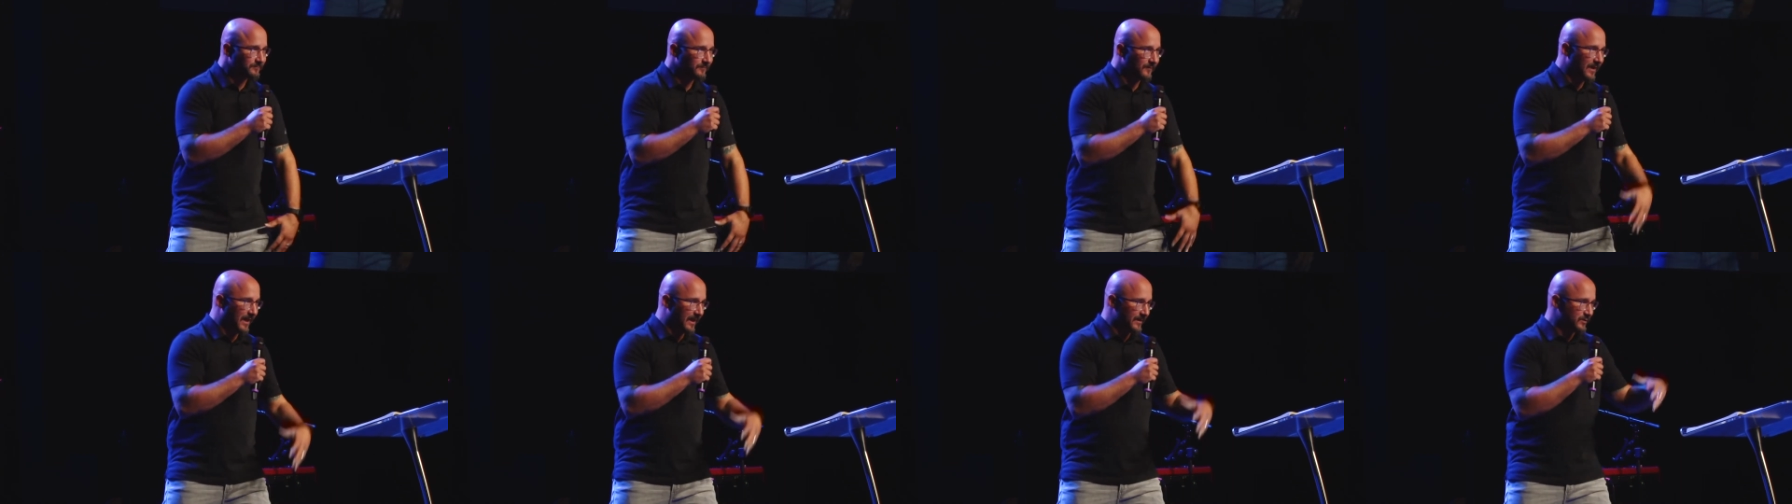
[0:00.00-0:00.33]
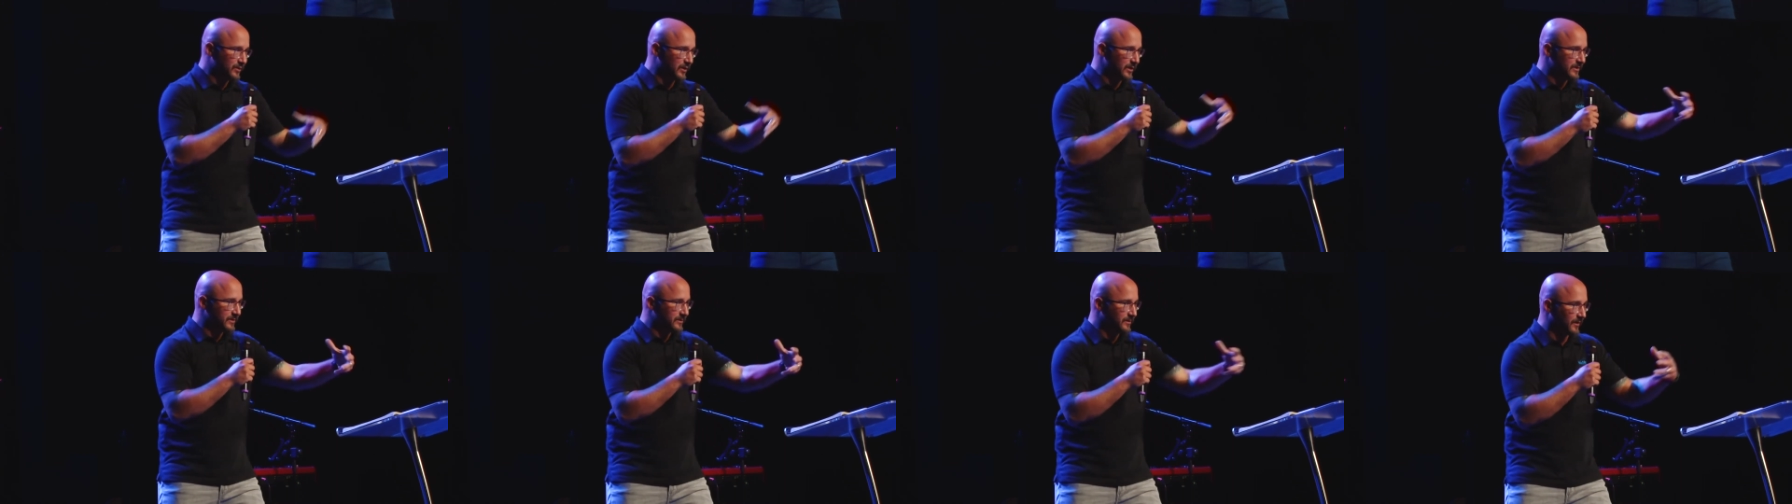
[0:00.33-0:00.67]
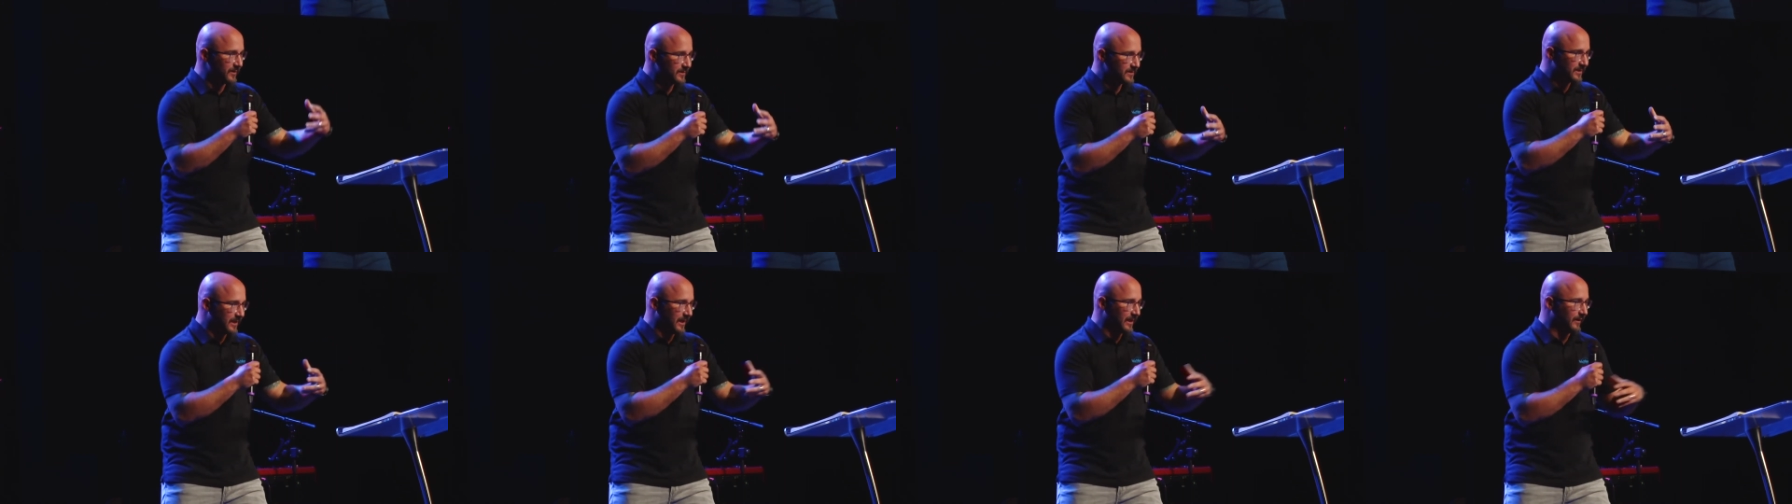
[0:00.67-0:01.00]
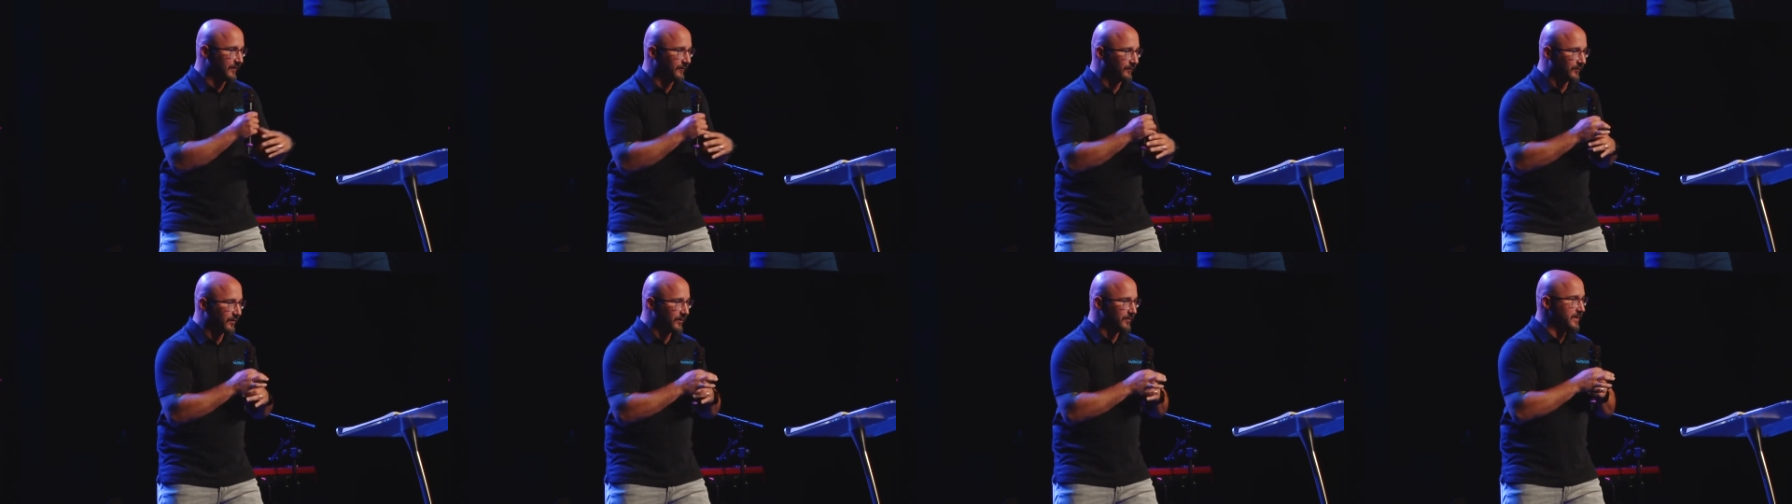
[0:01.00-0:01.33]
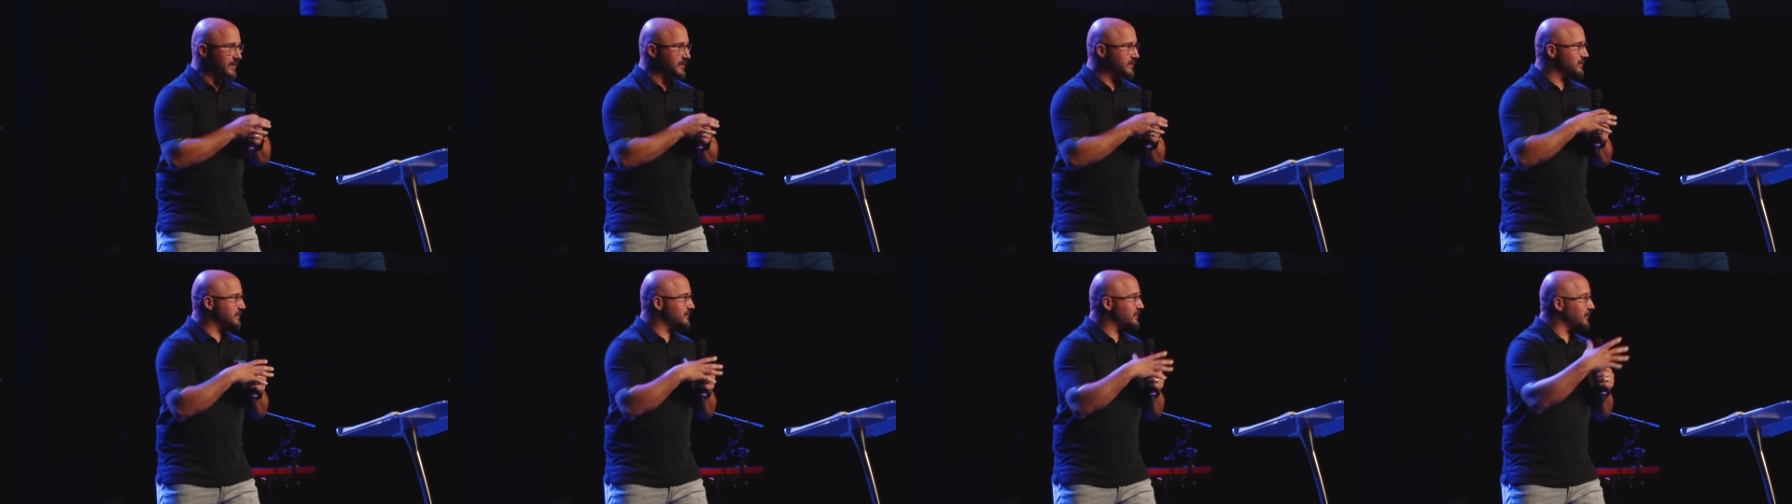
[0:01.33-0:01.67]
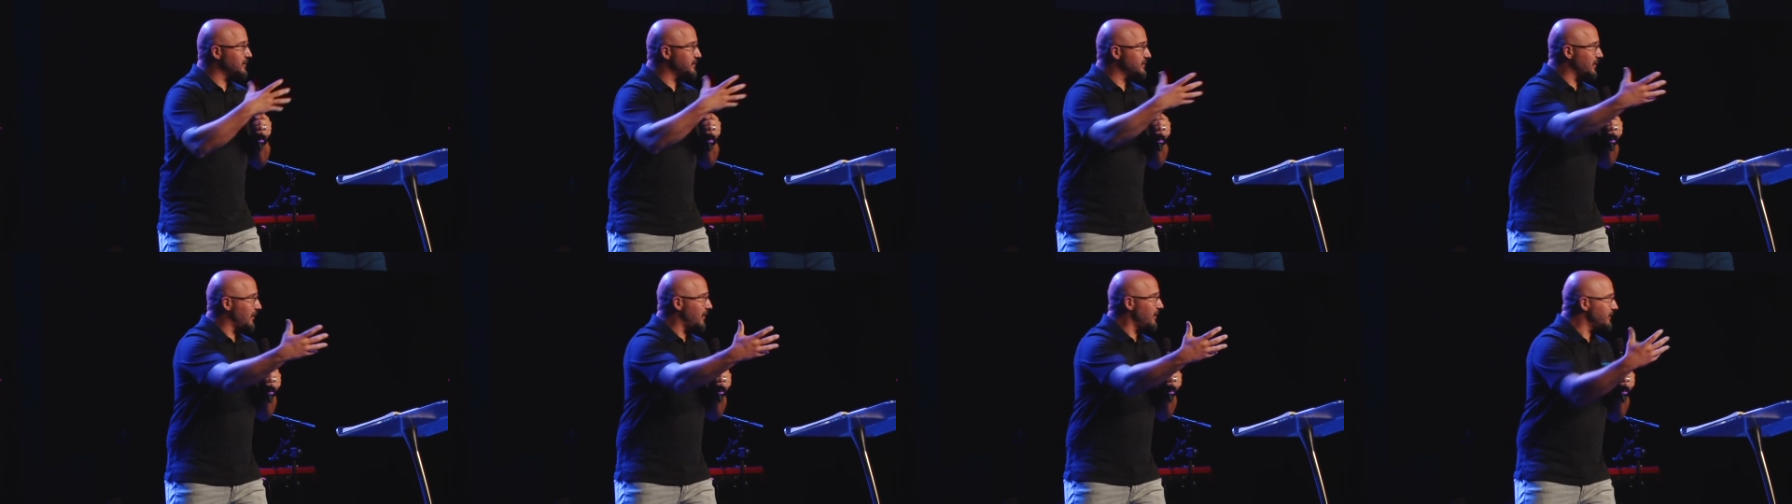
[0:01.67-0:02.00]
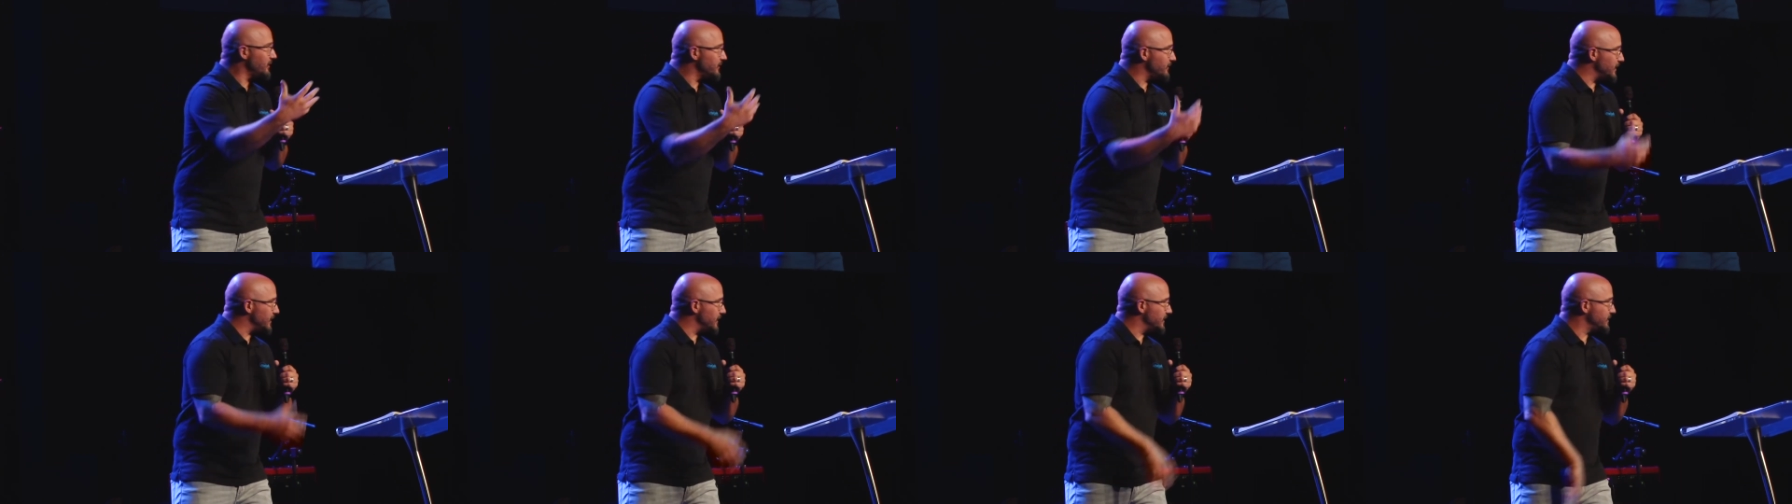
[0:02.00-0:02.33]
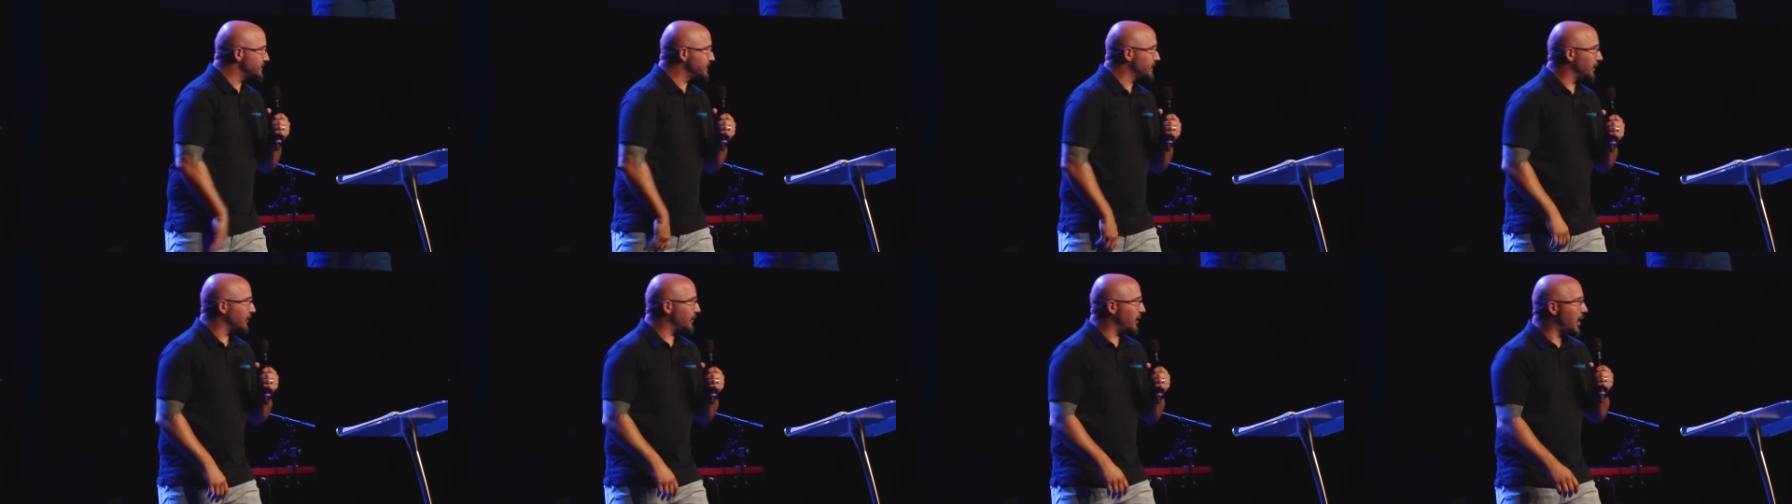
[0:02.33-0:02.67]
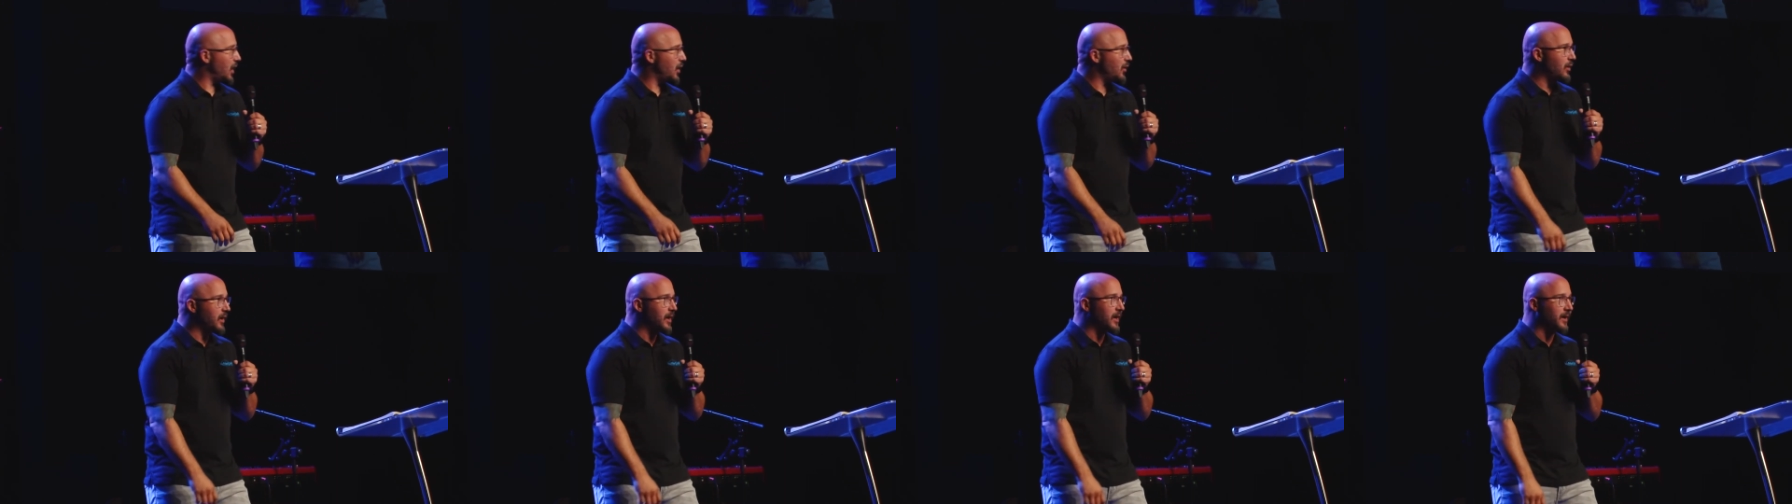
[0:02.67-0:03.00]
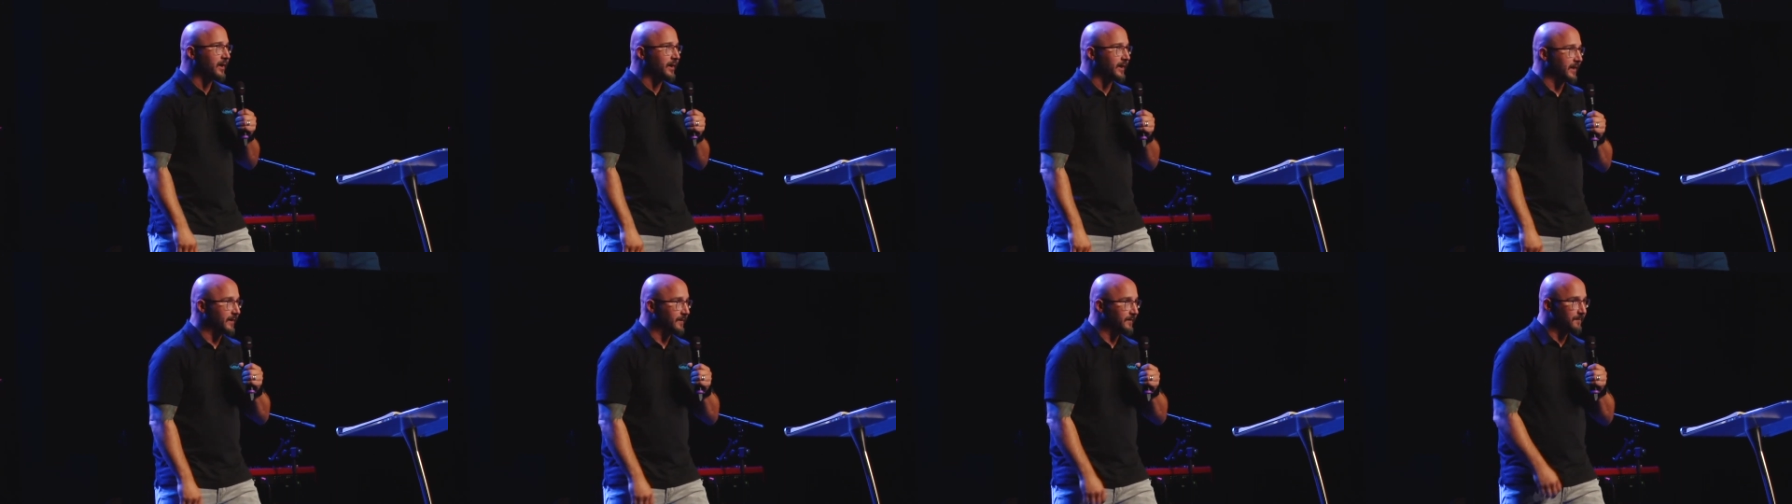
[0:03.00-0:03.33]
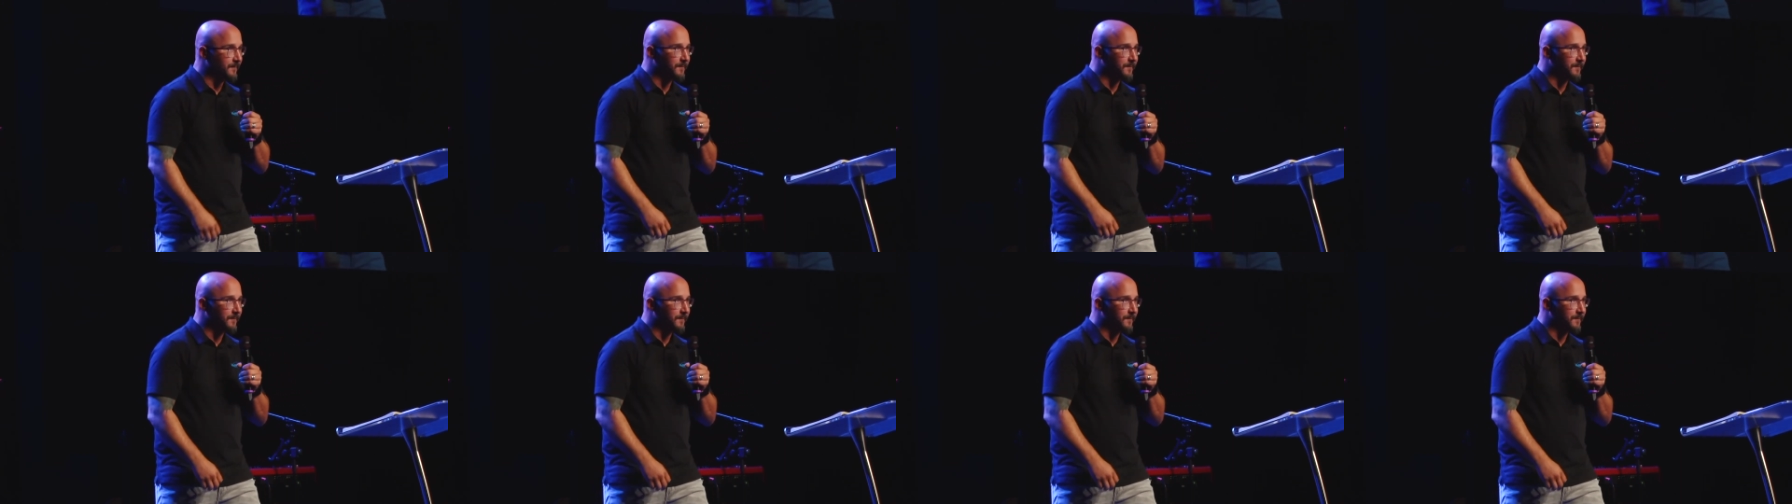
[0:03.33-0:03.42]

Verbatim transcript: and she starts standing in front of me. She starts talking to me. She goes, oh, honey,